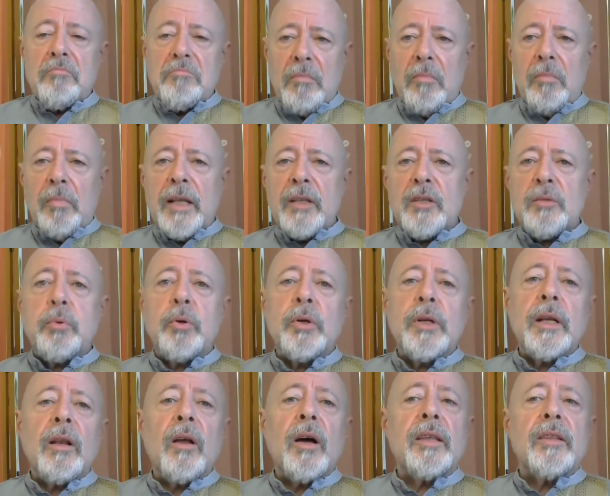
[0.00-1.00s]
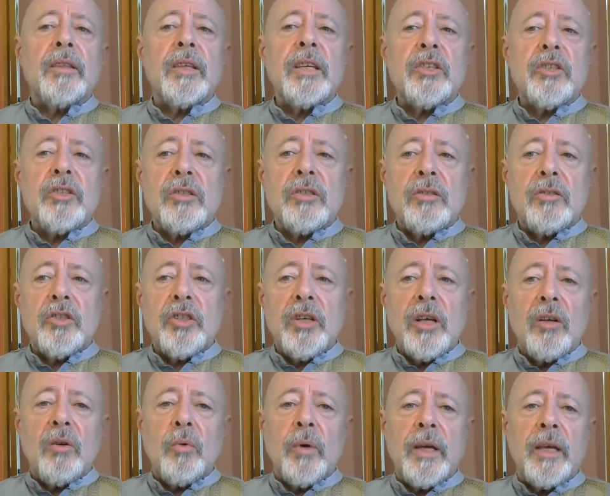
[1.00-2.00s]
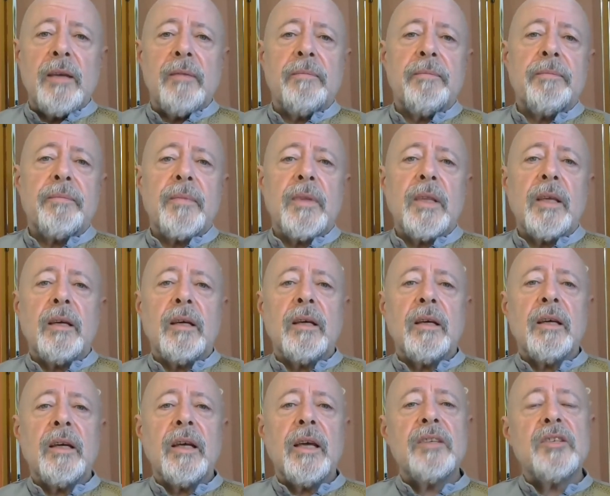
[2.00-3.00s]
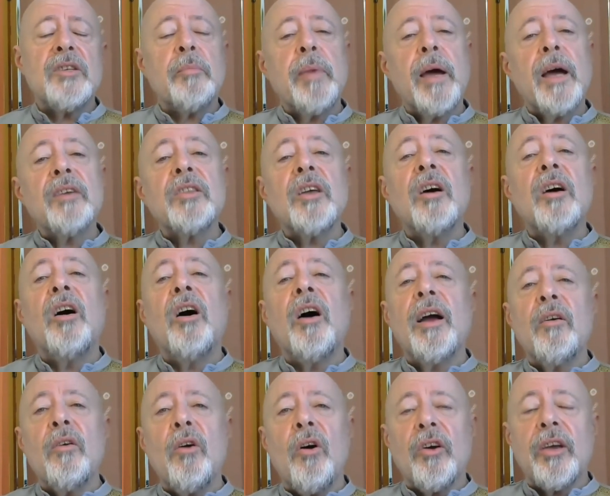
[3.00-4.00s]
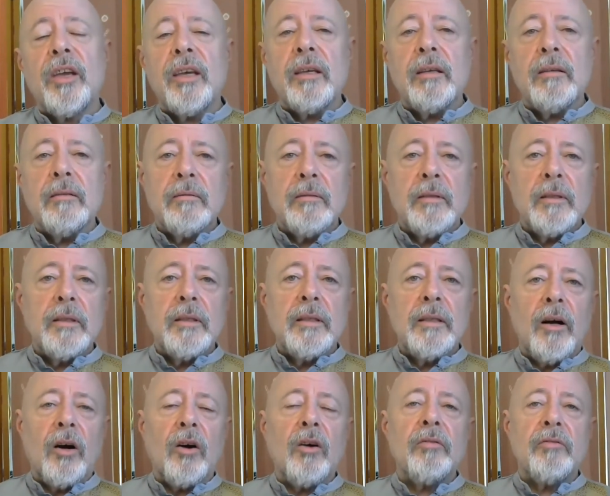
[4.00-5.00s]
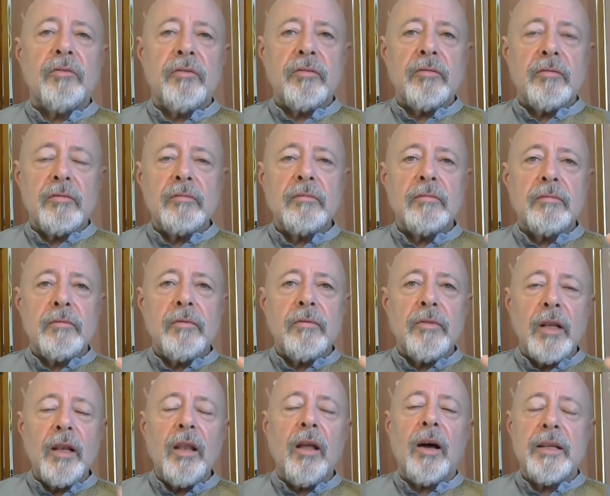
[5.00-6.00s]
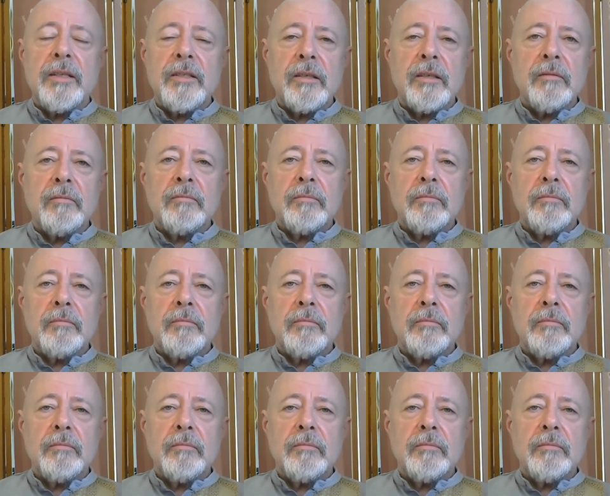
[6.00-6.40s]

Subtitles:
let's put it like this, shall we? It's about the hierarchy of the lighting.